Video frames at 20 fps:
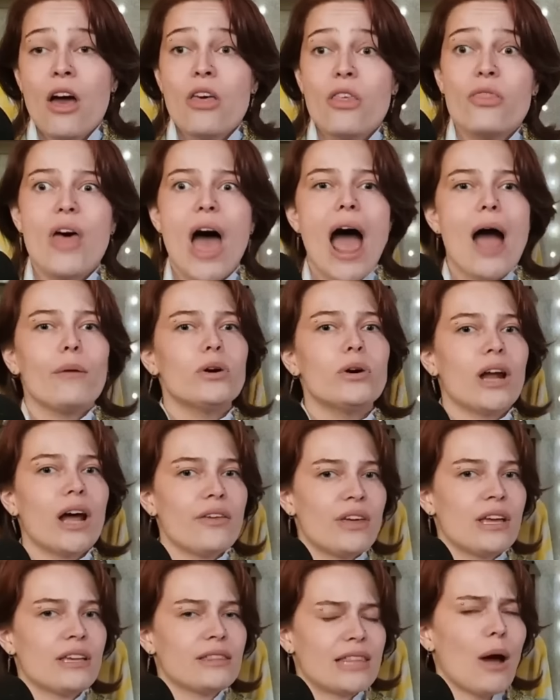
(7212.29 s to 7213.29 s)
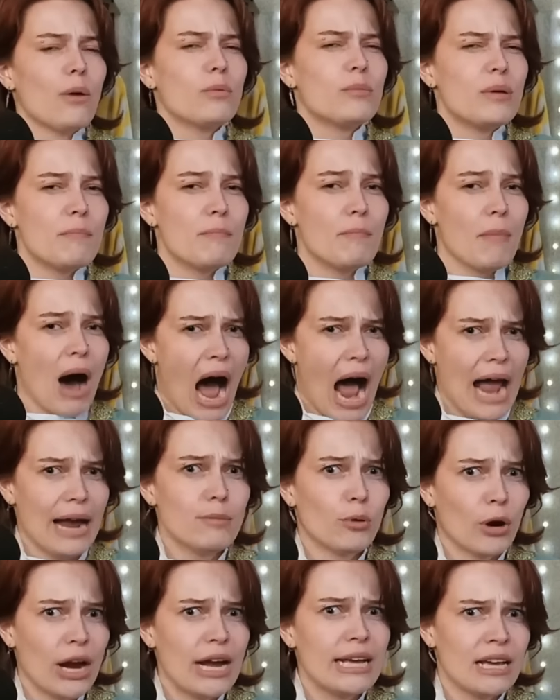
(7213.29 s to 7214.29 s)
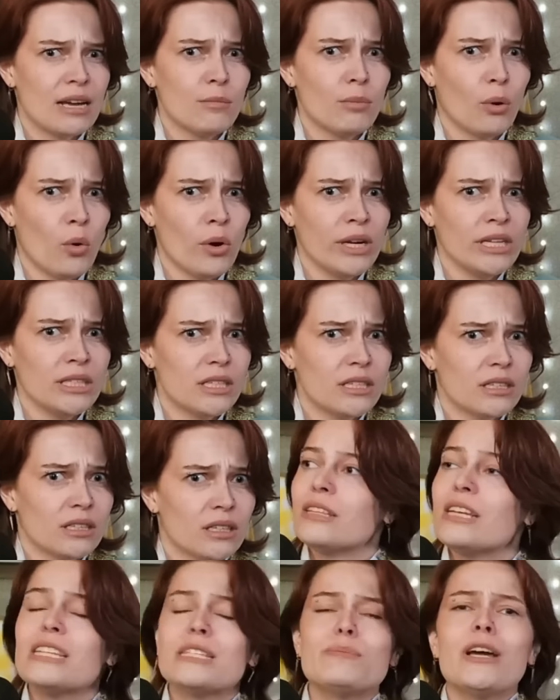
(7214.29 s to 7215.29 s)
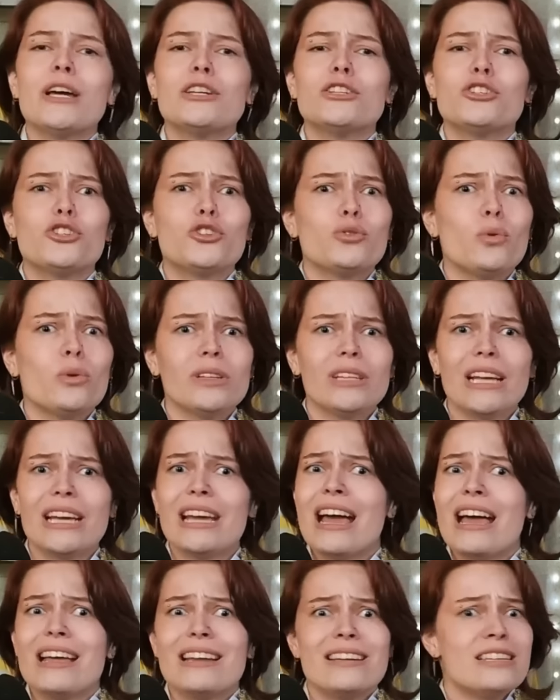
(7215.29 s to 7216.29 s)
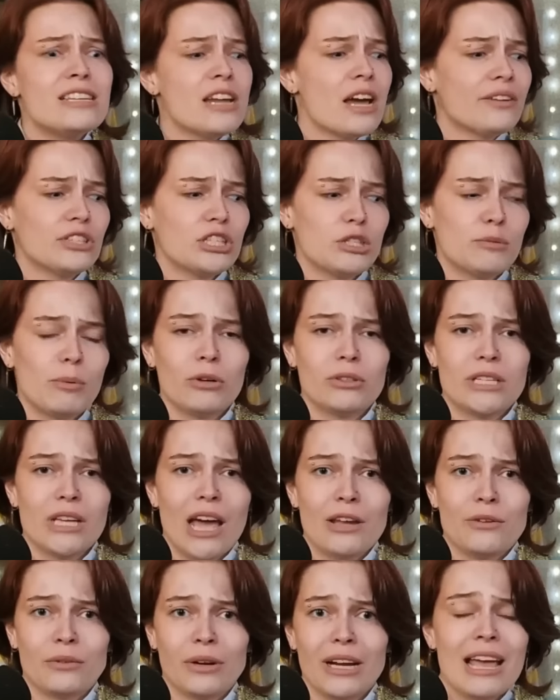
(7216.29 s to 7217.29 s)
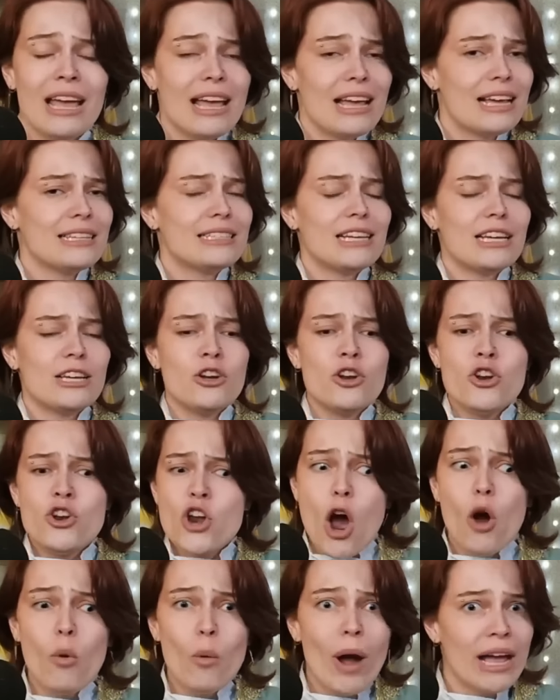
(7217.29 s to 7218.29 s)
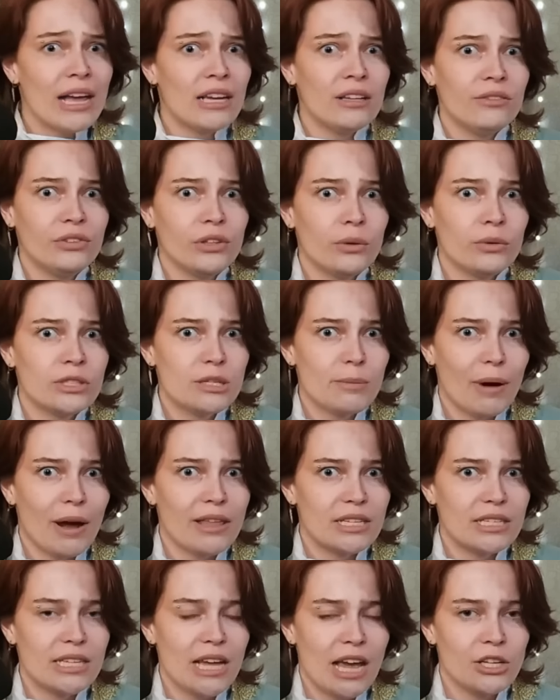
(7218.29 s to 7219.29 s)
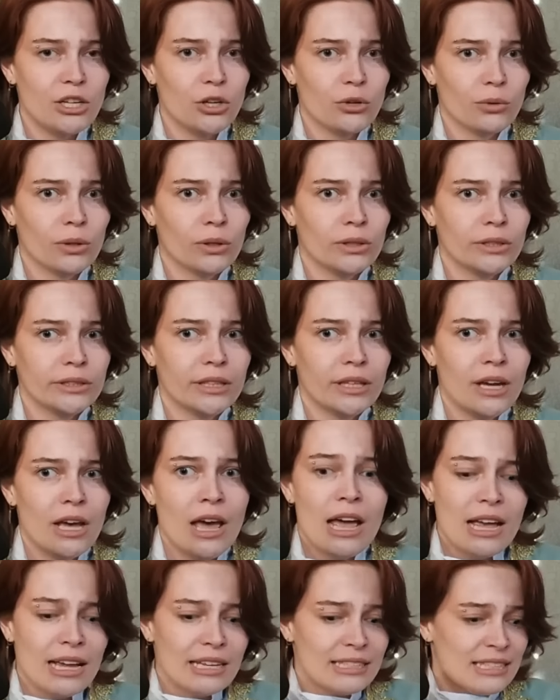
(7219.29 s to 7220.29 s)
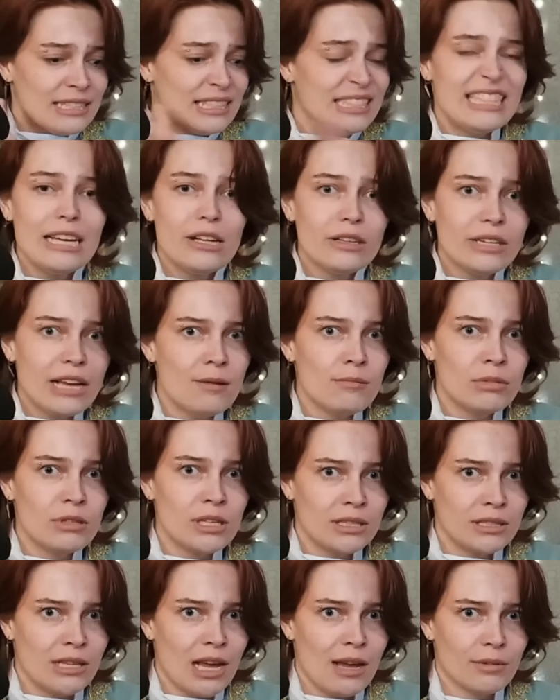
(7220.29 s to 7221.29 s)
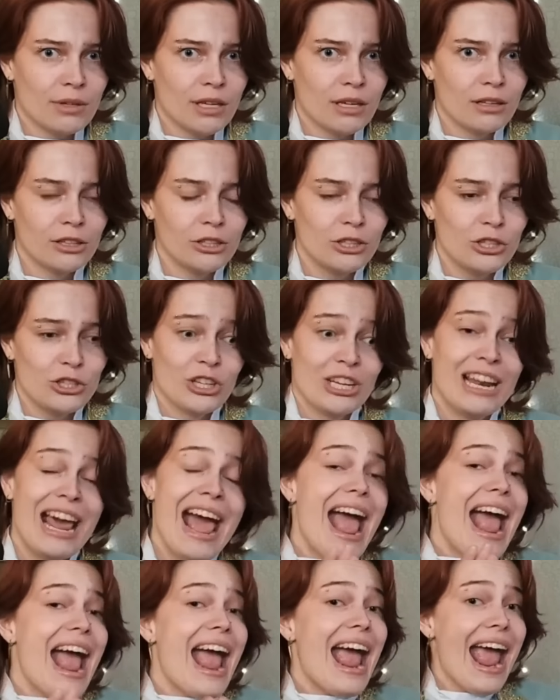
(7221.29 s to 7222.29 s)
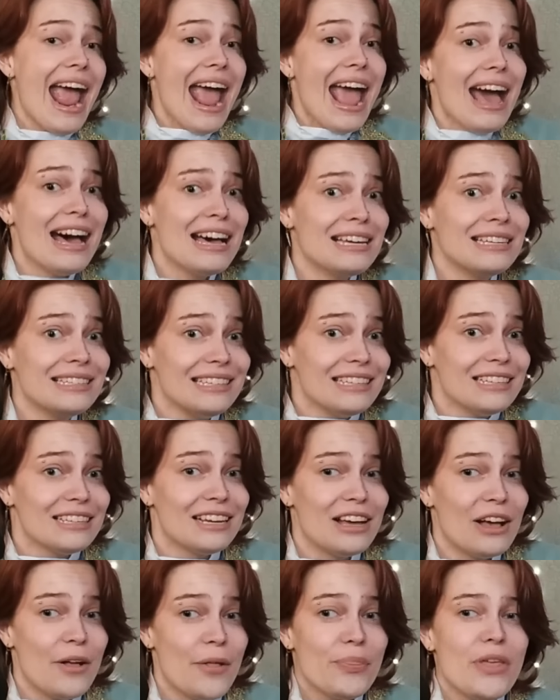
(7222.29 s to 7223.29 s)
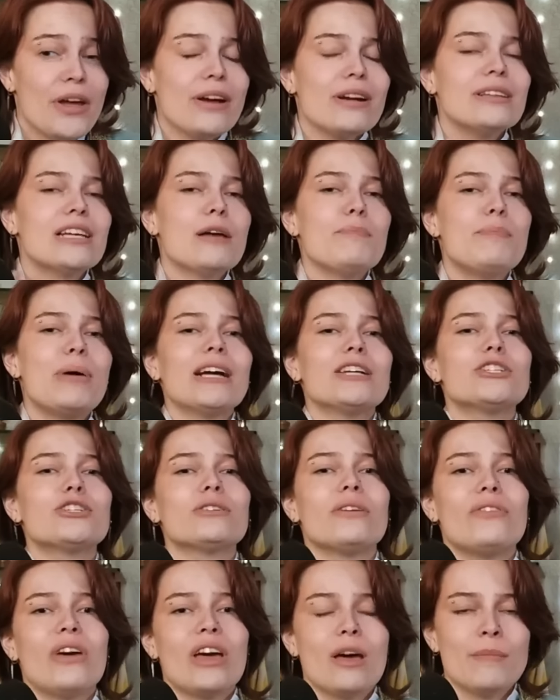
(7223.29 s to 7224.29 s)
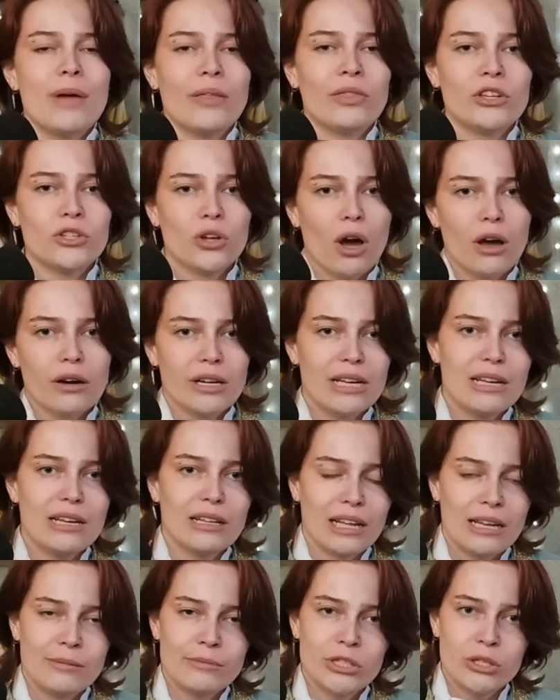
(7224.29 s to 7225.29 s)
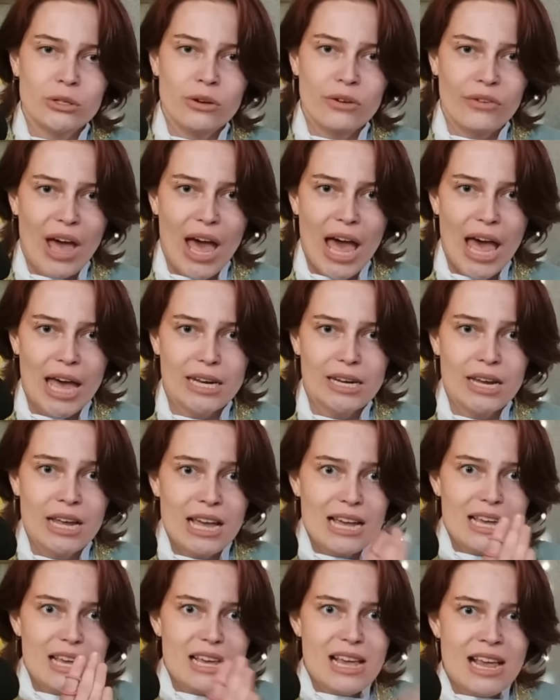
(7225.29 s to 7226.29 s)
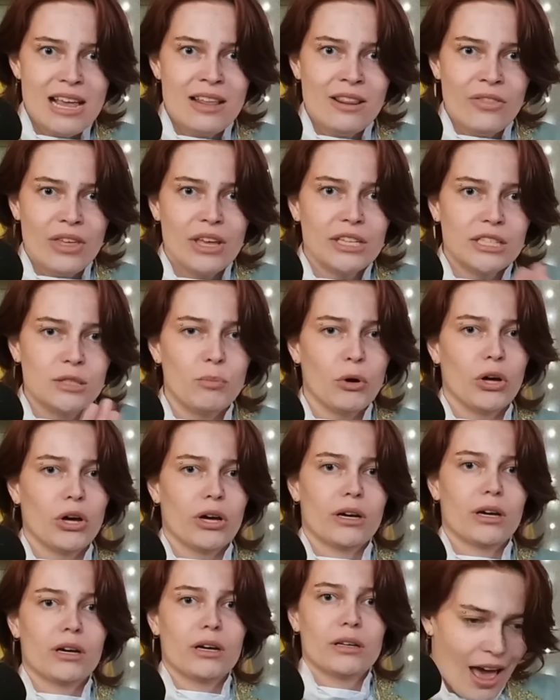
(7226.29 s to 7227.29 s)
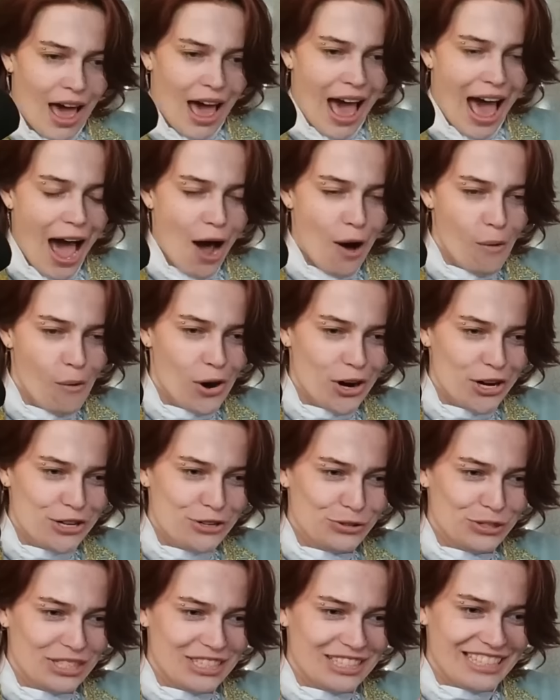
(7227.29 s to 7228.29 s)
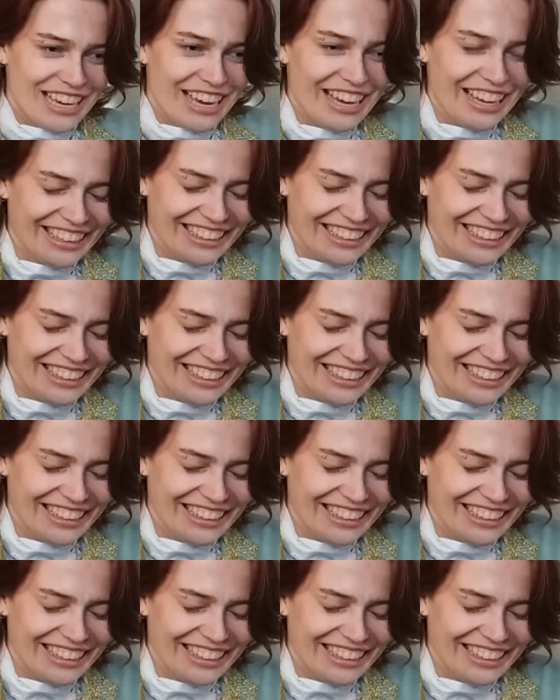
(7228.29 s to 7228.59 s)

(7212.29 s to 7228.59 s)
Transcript: That would be my breaking point. This man surely never spoke to Henry, is in no way influenced by the 10-year-old, still came to the same conclusion, and there is a picture of him and the daughter he claims to have had in this book. How are you still...